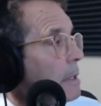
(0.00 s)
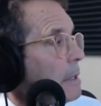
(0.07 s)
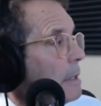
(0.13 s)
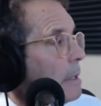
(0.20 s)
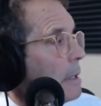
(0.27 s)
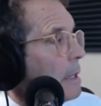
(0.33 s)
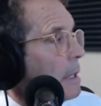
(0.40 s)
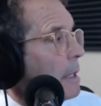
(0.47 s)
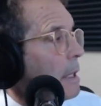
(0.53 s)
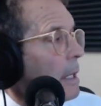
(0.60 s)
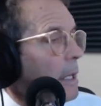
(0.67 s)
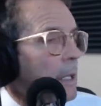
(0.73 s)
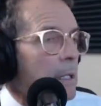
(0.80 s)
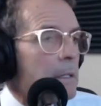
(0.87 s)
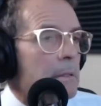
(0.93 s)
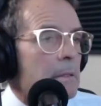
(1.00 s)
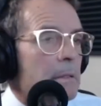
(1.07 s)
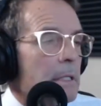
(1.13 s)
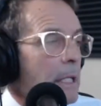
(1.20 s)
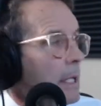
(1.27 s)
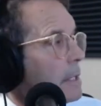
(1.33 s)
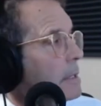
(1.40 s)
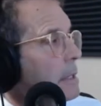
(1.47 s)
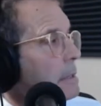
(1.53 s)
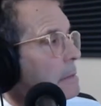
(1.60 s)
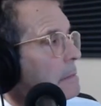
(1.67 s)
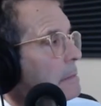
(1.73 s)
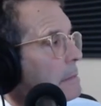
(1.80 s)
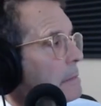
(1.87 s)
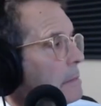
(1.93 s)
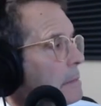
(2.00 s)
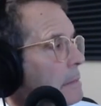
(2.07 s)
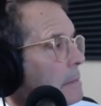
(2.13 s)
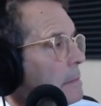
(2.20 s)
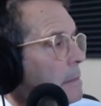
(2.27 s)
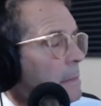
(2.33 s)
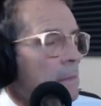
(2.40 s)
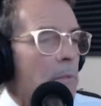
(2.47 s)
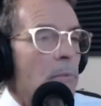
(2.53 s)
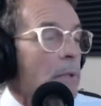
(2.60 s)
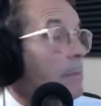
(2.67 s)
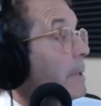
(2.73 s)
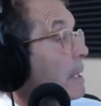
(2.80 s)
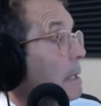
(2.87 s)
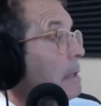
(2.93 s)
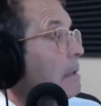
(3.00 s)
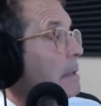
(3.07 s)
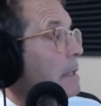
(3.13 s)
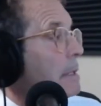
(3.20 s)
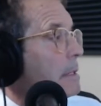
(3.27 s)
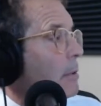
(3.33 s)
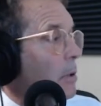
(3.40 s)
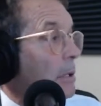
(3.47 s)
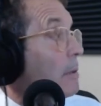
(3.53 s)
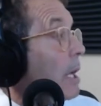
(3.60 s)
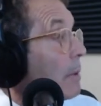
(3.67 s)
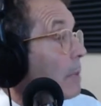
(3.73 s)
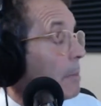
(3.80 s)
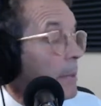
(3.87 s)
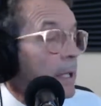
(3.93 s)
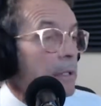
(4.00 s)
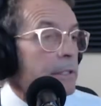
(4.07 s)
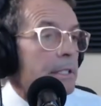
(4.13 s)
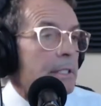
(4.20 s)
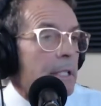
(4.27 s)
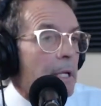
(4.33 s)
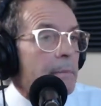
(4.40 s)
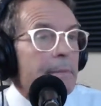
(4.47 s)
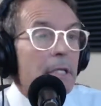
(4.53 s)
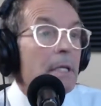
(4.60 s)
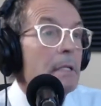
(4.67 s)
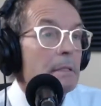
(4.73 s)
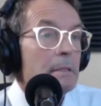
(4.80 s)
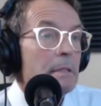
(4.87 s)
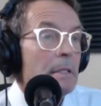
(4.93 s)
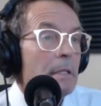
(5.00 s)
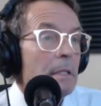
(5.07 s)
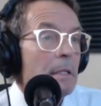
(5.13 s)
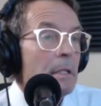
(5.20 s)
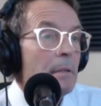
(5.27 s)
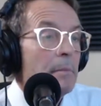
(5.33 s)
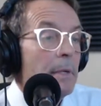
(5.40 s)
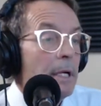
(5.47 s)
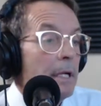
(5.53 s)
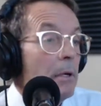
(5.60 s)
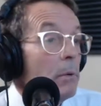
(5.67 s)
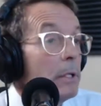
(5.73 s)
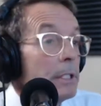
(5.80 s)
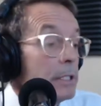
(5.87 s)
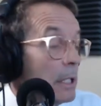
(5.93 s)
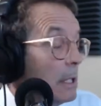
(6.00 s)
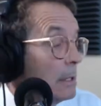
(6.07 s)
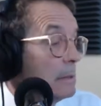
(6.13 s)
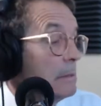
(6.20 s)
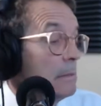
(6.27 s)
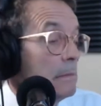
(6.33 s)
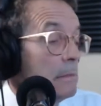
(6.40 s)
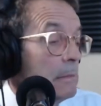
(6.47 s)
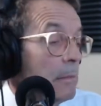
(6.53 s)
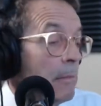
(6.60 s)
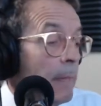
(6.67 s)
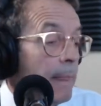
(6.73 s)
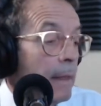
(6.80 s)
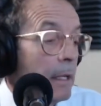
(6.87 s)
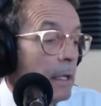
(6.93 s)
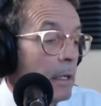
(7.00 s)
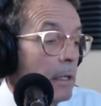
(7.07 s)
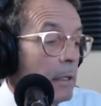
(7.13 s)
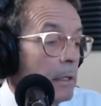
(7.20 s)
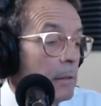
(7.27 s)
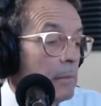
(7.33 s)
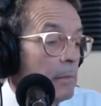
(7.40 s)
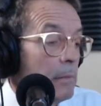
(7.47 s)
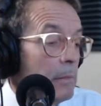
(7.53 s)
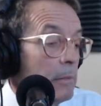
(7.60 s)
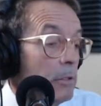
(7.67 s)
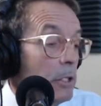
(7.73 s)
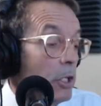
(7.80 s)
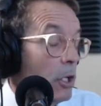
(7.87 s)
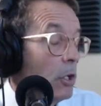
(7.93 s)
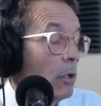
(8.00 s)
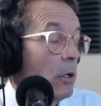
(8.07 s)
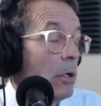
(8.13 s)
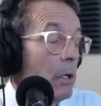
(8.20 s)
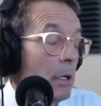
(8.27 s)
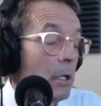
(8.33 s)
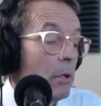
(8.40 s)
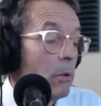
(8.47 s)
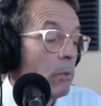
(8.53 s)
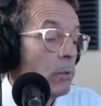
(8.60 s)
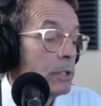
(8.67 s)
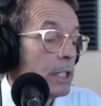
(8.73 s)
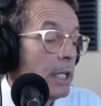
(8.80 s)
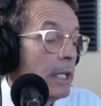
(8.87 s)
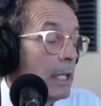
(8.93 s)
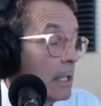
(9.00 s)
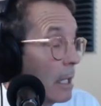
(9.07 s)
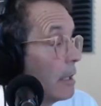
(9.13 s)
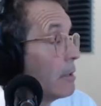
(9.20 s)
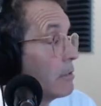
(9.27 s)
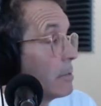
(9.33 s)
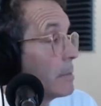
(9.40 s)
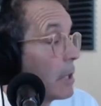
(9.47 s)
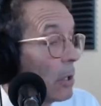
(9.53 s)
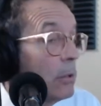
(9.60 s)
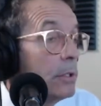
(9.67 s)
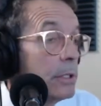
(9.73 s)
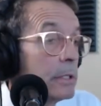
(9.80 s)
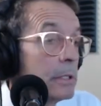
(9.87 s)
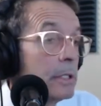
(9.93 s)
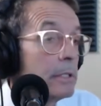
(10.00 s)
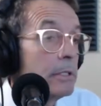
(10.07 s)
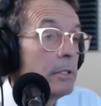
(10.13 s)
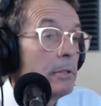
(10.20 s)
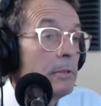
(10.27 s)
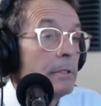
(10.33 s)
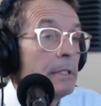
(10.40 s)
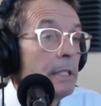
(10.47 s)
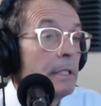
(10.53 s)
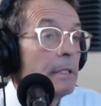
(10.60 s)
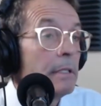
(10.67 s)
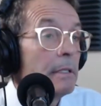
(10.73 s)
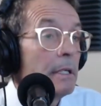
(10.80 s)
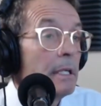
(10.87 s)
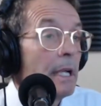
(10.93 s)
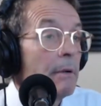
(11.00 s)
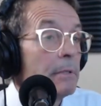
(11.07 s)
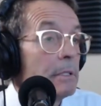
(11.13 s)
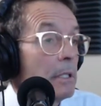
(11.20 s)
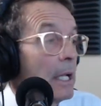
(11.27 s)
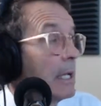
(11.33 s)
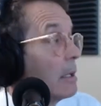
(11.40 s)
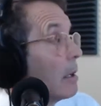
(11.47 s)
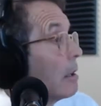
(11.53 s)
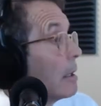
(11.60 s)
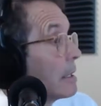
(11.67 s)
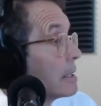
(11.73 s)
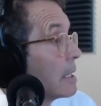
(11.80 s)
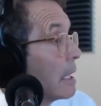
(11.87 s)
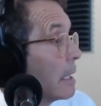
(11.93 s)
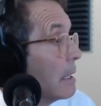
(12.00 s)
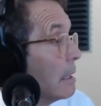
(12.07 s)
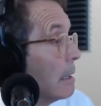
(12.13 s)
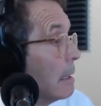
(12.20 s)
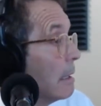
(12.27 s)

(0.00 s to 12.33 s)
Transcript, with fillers: Yes. And the kids can rebel, and or not rebel, just say, I'm done. My oldest son, um, was getting letters from coaches his junior year, and I was like all excited.